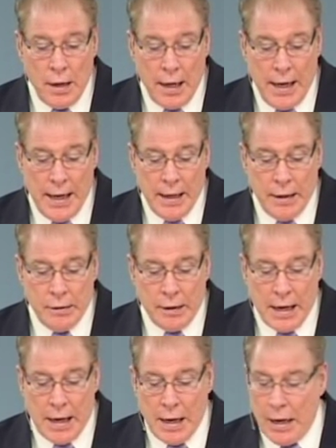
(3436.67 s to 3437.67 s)
and
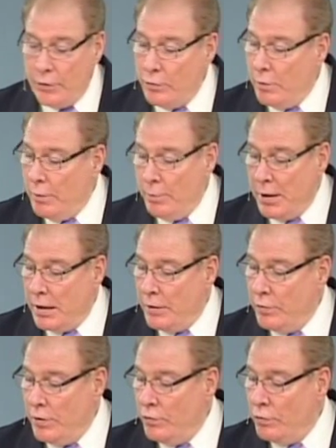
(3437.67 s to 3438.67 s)
uh,
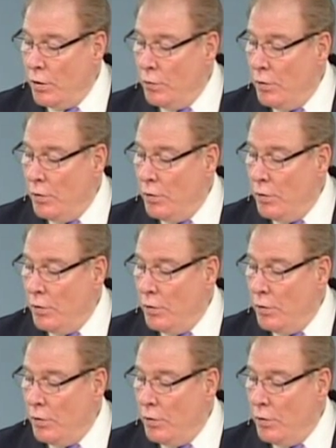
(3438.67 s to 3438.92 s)
because he's shown